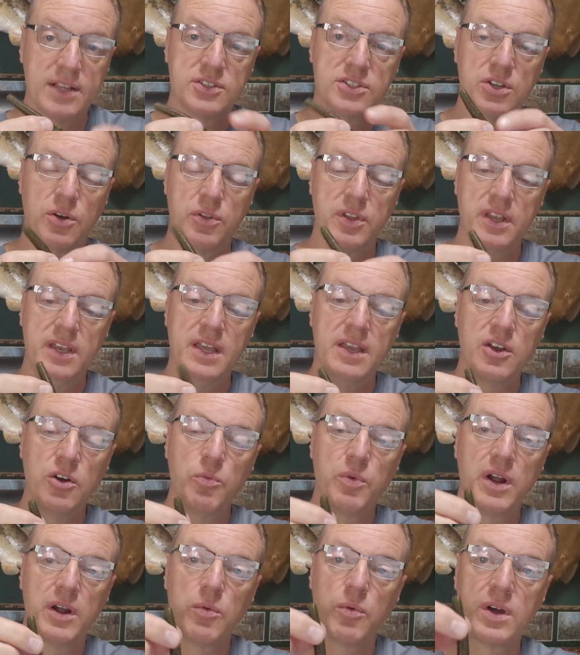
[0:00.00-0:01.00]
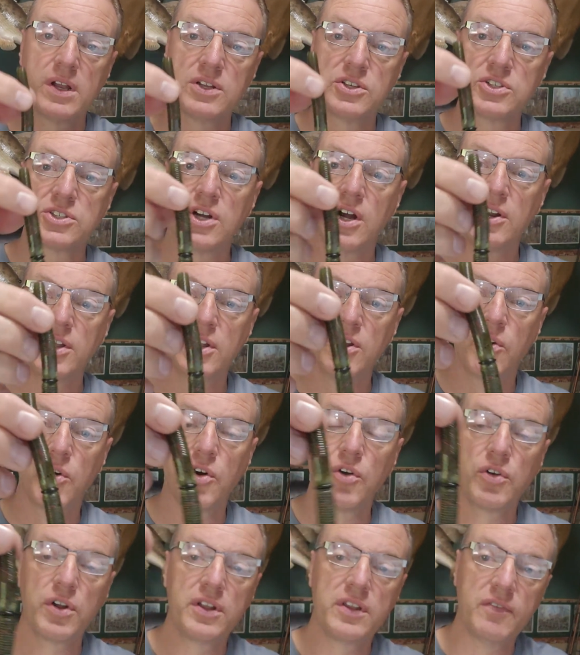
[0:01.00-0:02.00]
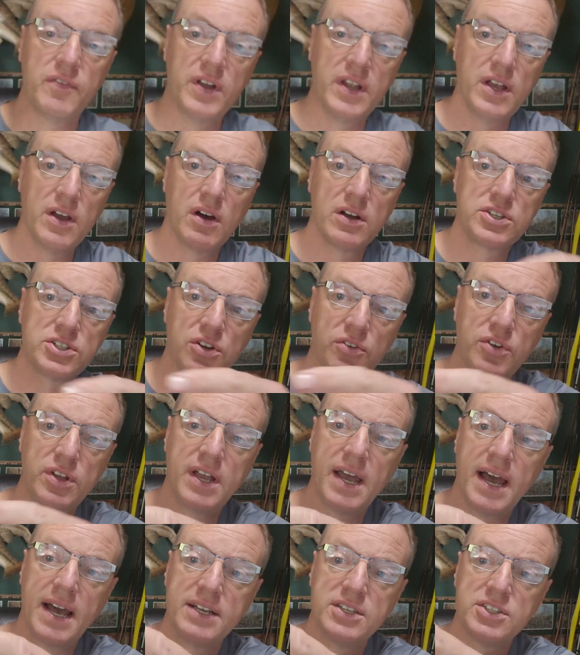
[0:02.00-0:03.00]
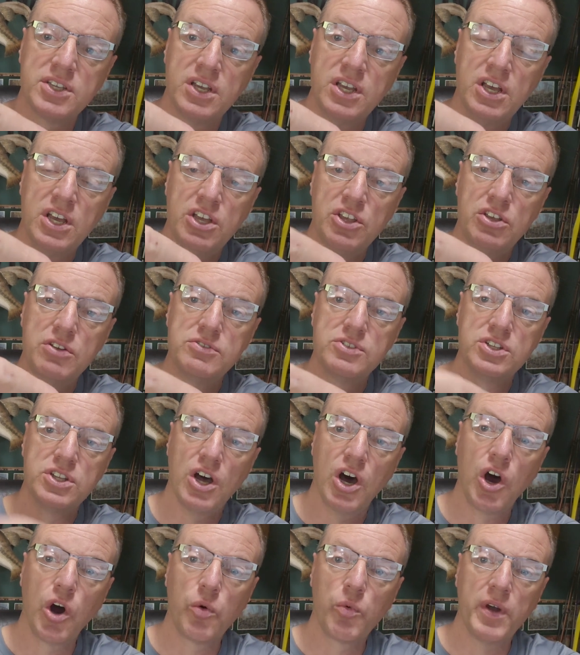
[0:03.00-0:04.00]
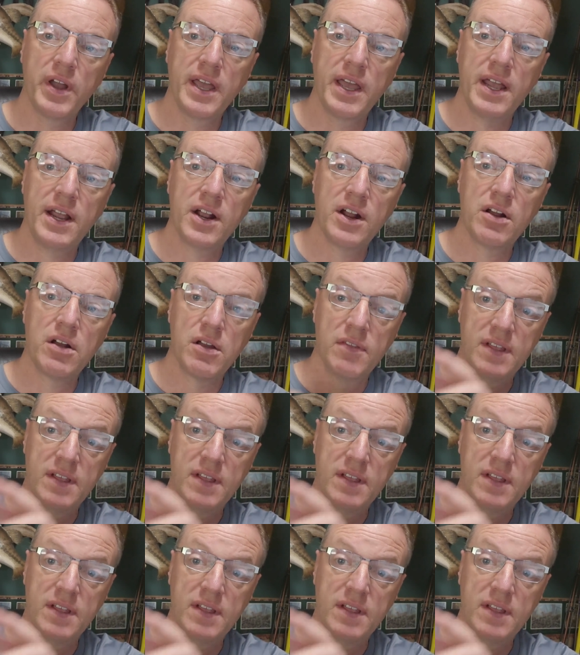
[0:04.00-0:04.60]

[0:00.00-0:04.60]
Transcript: So in the Nico Rig, we're going to start, earlier in the video I showed you guys using the O-ring here.